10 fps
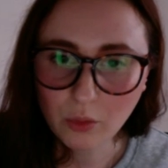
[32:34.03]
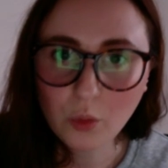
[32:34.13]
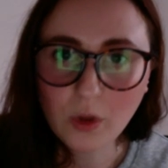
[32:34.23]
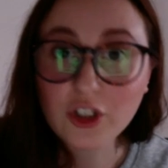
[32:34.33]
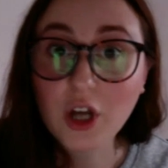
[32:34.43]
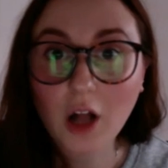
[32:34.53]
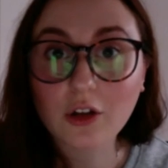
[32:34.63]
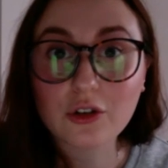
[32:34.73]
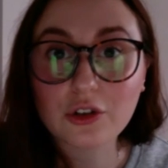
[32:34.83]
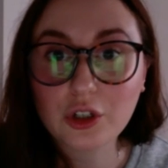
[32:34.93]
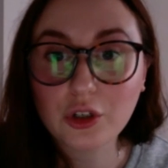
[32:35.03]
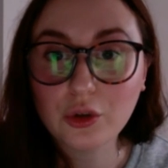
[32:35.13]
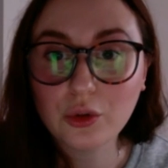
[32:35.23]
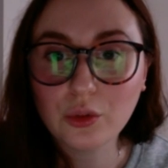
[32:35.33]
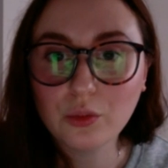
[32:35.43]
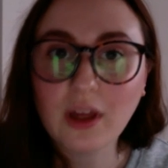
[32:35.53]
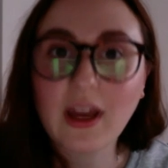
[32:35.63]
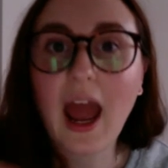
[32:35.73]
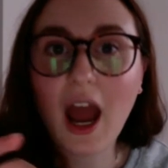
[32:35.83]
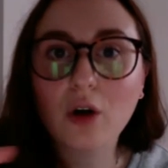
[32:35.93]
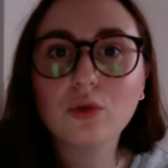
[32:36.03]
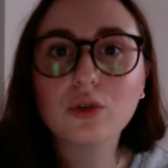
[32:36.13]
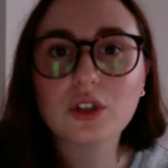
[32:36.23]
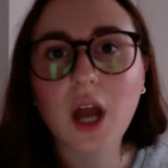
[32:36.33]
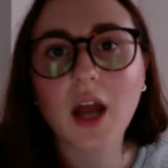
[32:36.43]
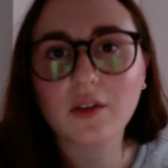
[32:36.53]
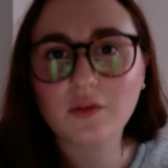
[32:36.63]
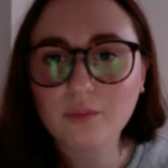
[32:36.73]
which colors you like, how to kind of